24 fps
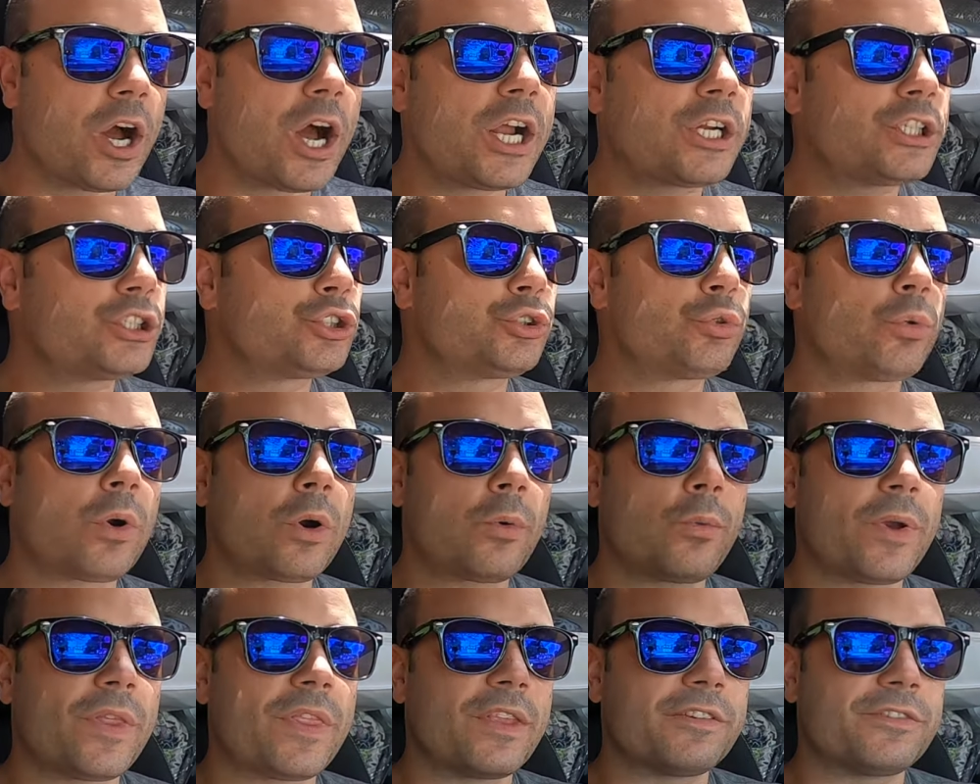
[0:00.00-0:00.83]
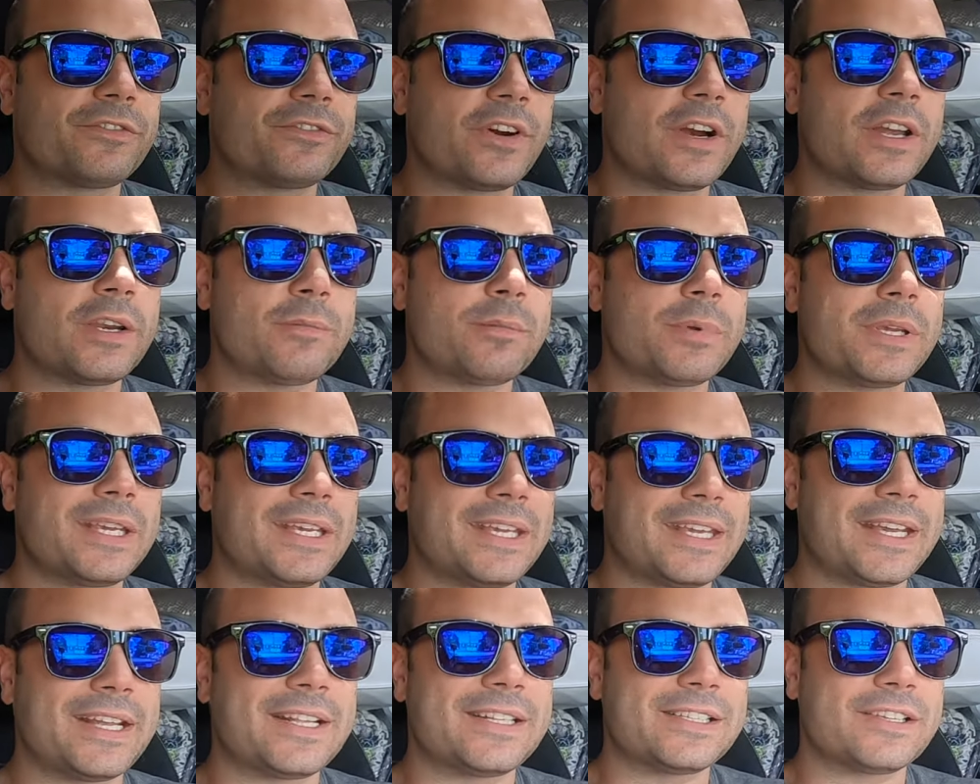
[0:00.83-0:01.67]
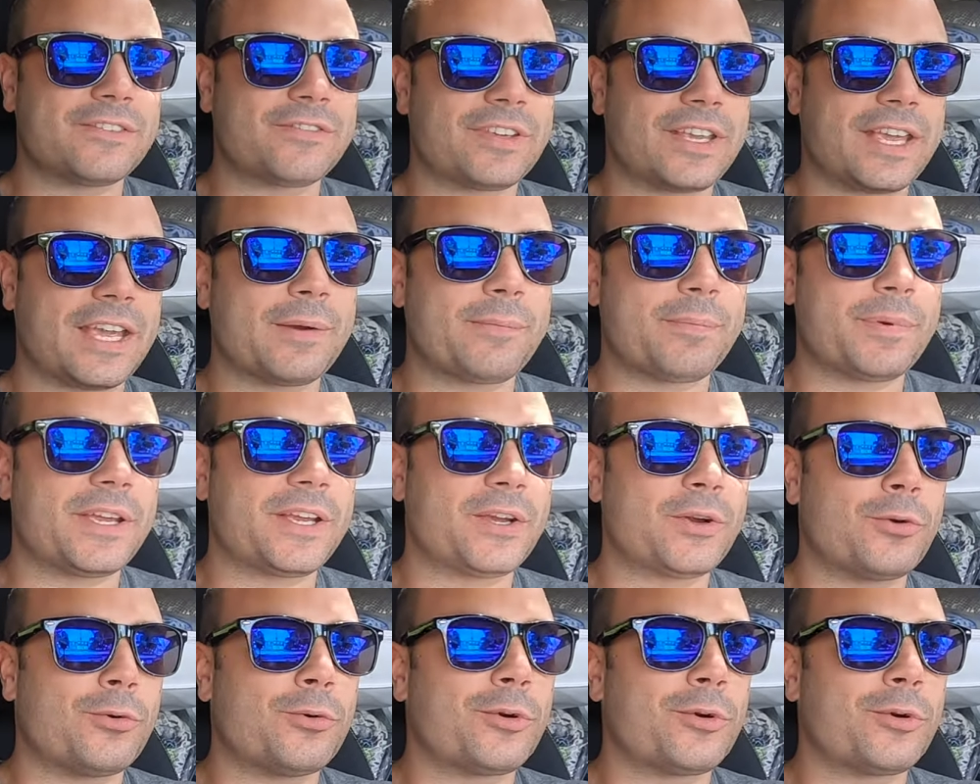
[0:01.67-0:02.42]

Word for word: not sure when the fun begins of camping,